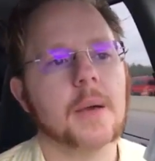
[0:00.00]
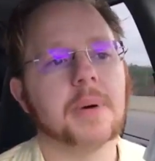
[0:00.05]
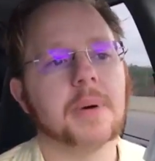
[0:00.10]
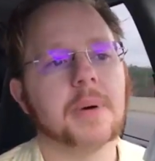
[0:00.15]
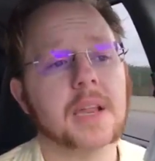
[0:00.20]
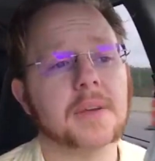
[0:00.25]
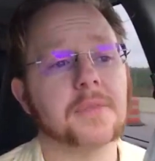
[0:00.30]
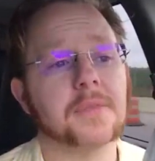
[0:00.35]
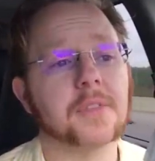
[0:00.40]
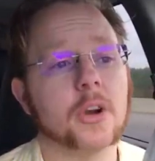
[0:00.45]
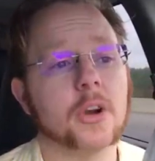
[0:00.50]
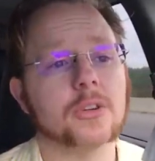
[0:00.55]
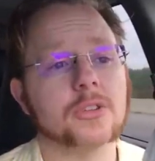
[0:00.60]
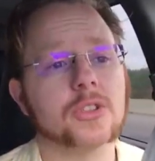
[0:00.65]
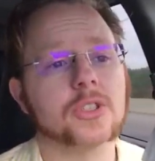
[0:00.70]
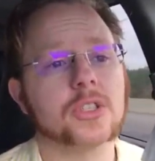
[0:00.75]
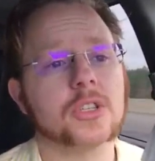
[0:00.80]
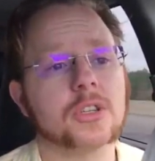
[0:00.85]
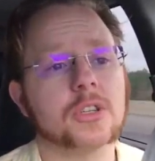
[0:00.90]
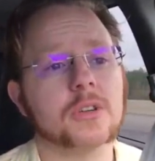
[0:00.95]
But if
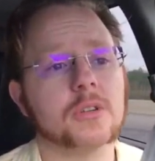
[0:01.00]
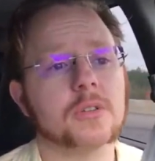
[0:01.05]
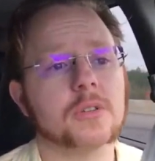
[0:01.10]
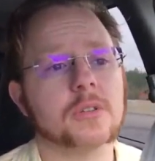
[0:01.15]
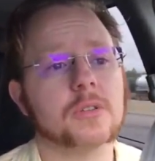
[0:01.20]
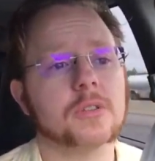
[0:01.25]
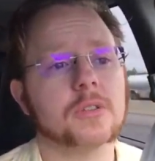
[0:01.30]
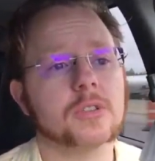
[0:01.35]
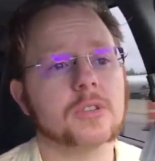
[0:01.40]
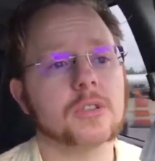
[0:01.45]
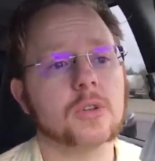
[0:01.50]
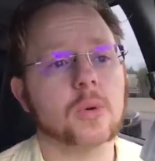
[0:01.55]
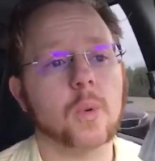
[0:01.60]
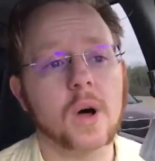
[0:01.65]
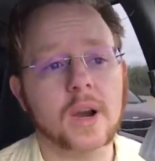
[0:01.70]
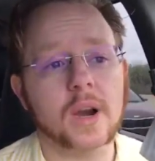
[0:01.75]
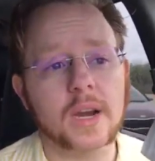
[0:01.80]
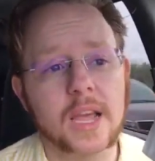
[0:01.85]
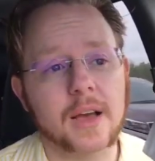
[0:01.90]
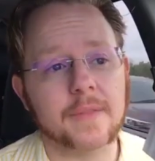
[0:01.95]
there's
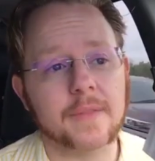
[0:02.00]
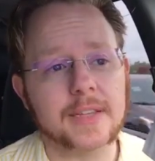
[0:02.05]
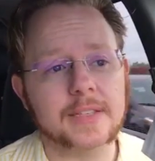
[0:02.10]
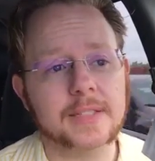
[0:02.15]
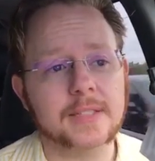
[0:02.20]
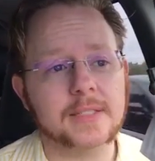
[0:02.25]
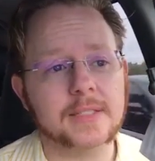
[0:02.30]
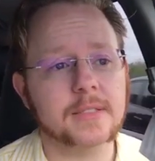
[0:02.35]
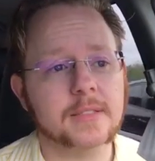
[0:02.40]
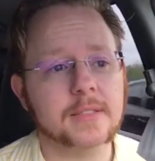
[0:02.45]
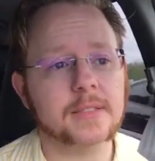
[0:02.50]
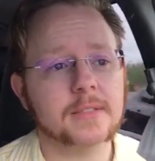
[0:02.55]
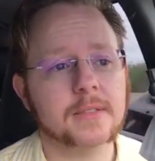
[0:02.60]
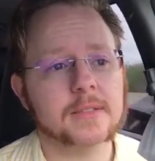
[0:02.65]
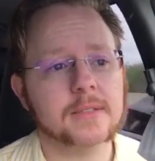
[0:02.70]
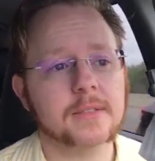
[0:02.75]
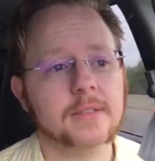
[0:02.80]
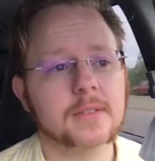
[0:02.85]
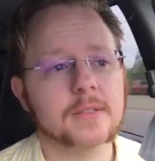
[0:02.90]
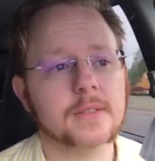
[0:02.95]
20 of us
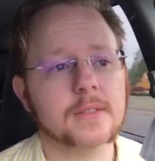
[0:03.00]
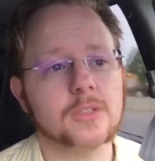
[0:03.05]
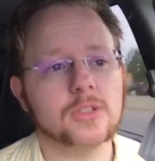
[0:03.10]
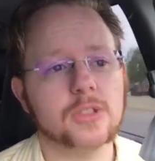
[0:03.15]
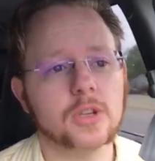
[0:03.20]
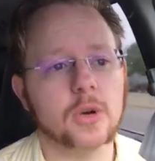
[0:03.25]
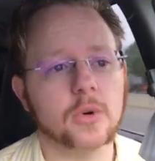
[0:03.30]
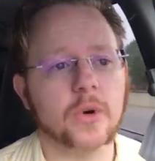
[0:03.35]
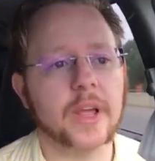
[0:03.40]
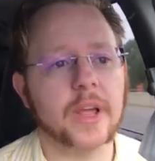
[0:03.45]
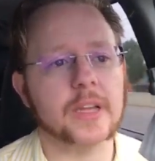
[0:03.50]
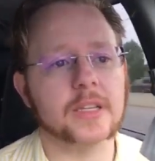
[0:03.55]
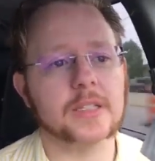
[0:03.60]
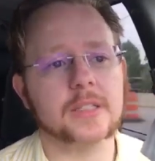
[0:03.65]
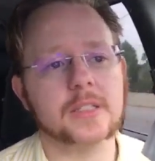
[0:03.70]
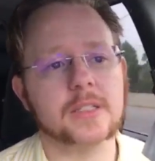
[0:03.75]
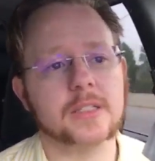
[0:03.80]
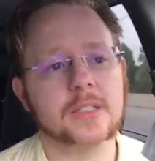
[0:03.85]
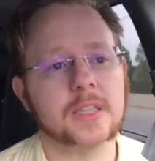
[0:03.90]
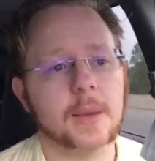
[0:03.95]

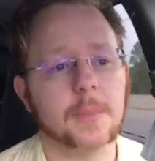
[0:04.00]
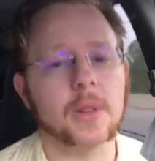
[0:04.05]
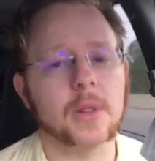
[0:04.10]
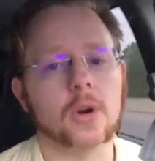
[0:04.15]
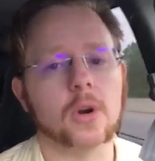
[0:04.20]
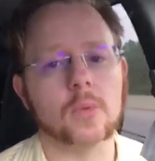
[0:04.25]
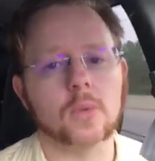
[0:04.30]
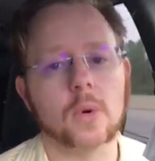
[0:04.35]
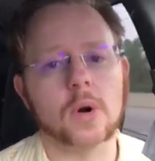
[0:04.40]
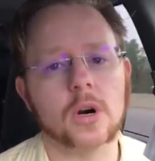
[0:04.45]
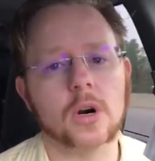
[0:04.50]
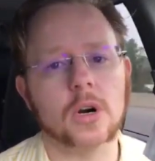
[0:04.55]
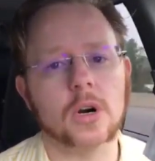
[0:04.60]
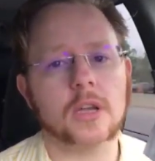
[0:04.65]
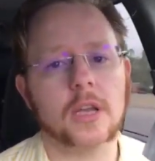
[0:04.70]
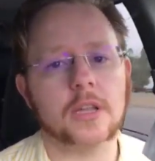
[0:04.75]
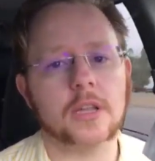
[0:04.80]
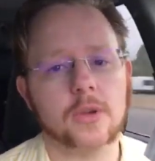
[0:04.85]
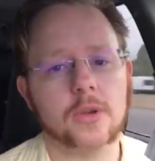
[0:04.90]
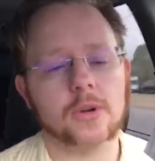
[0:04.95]
doing similar
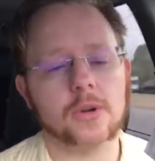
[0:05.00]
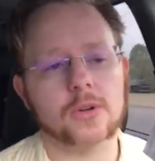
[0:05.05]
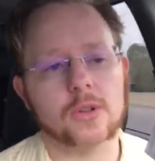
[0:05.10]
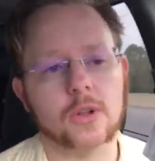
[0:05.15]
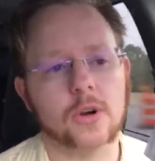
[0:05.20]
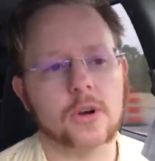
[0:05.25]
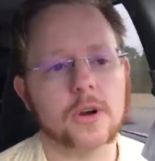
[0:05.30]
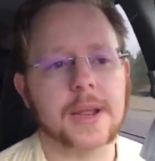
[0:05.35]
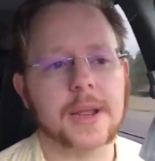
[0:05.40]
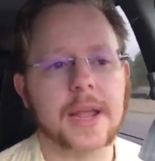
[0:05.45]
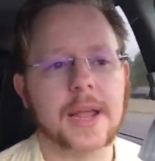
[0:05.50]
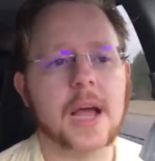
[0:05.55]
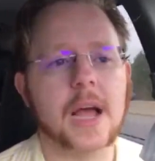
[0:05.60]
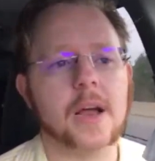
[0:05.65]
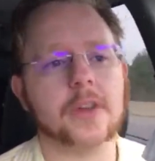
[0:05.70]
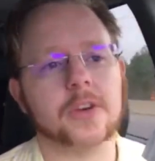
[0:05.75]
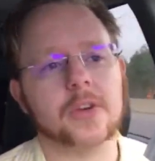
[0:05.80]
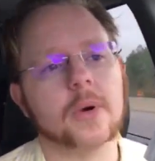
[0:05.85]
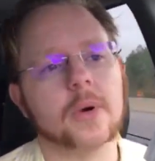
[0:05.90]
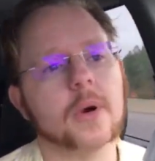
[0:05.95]
work and you're learning
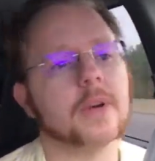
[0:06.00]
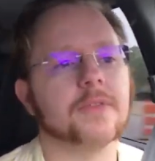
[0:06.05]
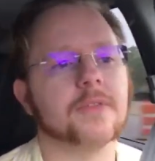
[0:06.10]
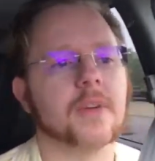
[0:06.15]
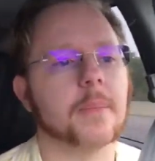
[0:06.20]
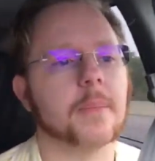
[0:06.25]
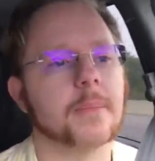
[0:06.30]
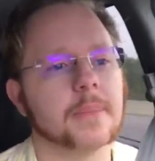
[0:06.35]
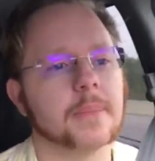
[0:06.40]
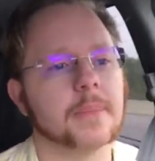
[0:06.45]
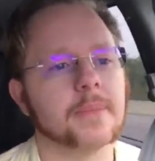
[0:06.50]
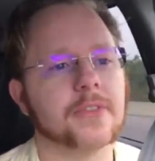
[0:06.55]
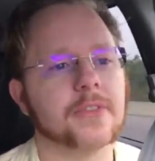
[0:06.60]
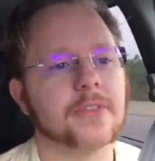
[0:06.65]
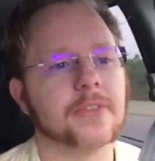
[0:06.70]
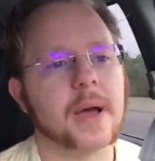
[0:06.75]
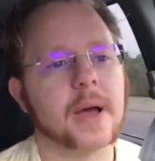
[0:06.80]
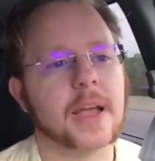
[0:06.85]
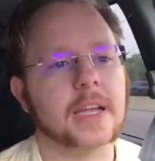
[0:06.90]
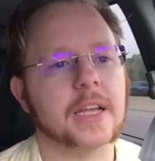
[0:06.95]
how to do it
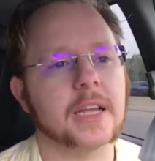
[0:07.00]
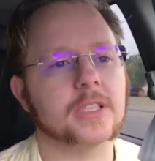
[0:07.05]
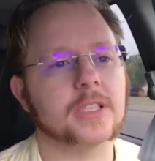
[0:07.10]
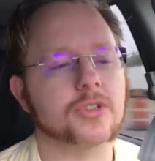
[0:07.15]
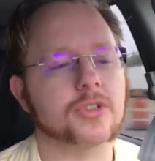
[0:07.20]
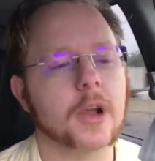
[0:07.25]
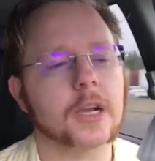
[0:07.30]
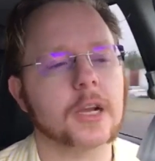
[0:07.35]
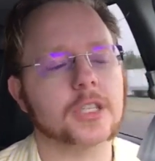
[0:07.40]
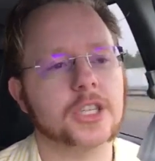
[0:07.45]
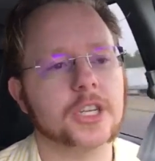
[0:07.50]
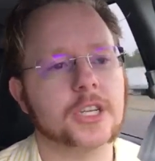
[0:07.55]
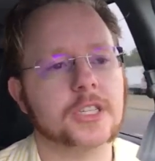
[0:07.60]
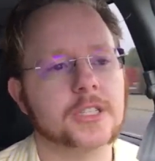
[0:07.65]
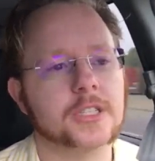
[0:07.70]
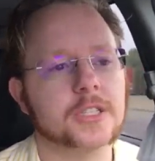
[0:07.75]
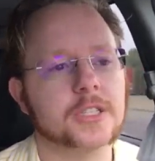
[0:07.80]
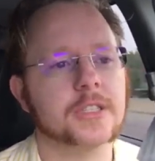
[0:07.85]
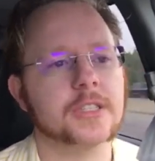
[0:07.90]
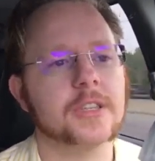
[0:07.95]
from my
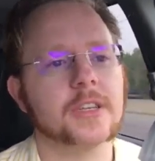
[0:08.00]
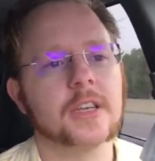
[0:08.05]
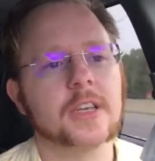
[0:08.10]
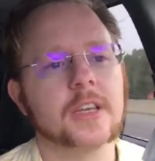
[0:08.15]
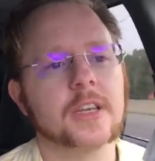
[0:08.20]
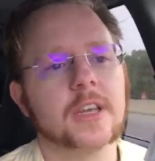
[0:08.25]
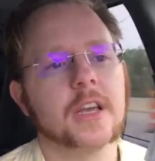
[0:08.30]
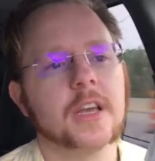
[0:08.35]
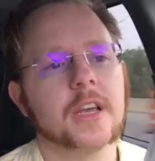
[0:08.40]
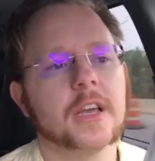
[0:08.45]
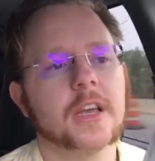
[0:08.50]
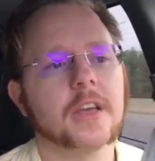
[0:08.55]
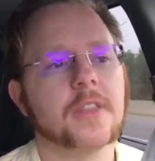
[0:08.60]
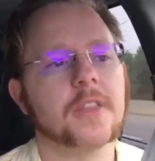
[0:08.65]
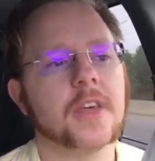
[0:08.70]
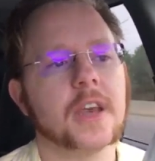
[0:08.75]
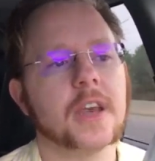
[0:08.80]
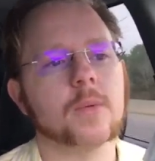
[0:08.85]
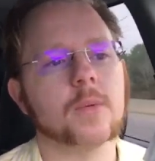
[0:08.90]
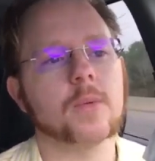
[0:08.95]
instructions,
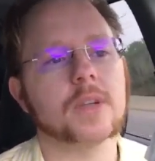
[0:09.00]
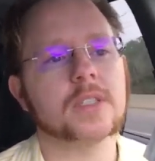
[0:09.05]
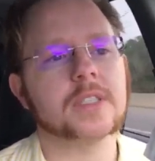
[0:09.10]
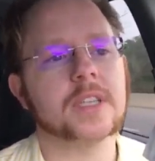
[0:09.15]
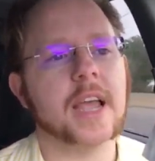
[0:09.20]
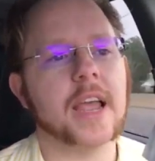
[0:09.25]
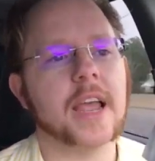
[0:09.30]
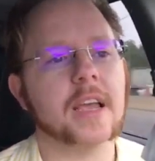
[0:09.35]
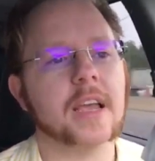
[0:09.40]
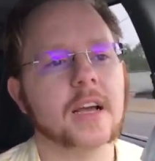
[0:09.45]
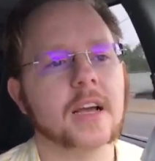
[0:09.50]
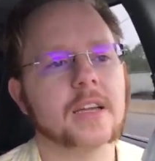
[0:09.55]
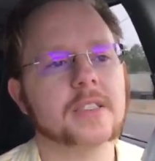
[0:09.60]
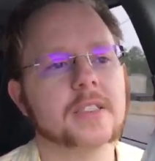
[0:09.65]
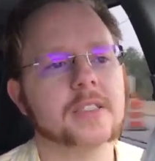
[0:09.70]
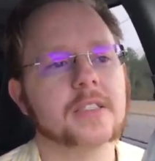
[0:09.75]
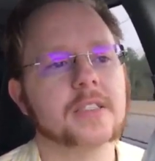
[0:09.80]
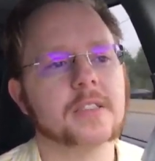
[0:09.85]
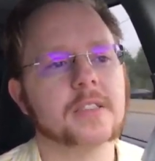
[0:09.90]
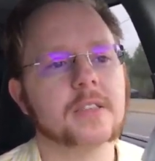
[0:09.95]
then it would take
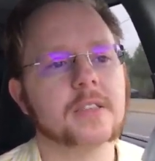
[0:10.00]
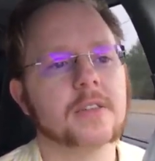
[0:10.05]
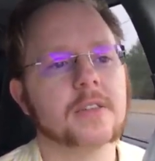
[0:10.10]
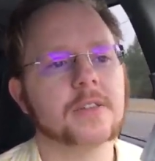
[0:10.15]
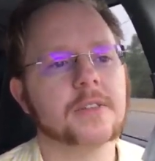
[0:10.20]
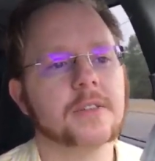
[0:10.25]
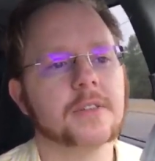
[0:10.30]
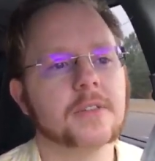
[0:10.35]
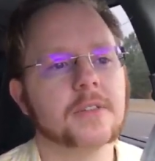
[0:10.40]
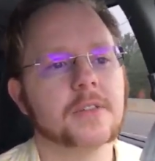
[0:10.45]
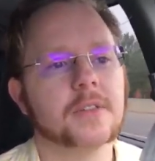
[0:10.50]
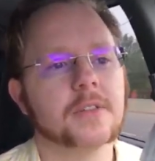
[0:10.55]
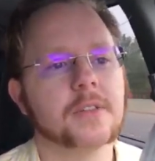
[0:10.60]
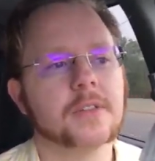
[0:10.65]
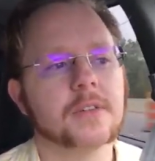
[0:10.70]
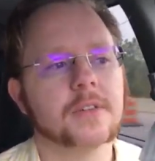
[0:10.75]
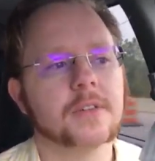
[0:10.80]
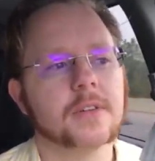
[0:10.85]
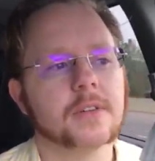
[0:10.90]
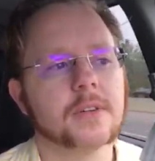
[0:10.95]
us,
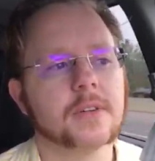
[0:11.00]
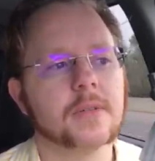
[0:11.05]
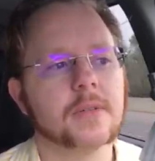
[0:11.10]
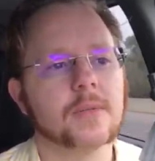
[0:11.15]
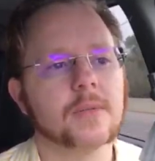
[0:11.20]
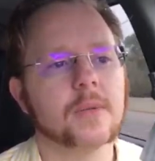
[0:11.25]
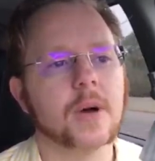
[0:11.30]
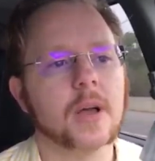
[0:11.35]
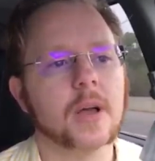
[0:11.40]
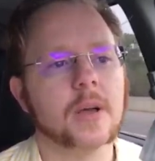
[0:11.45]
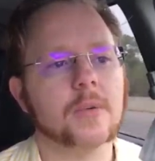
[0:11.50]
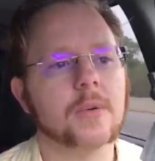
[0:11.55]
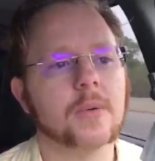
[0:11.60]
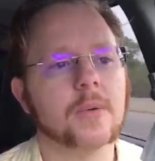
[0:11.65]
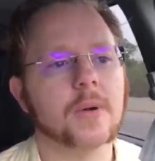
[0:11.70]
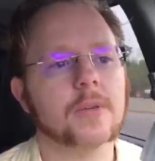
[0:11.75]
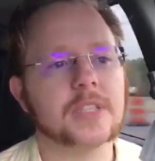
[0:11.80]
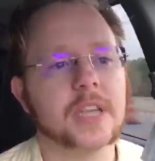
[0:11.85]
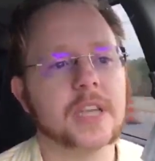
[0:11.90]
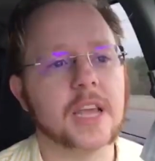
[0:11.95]
what
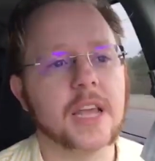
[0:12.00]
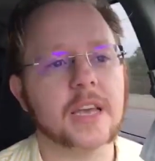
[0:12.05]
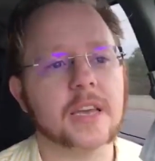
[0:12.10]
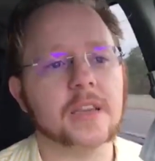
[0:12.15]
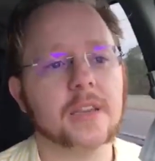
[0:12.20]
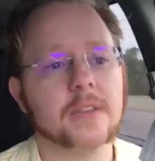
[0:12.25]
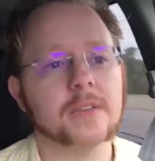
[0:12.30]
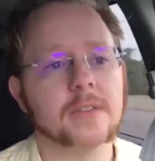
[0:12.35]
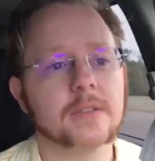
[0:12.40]
10?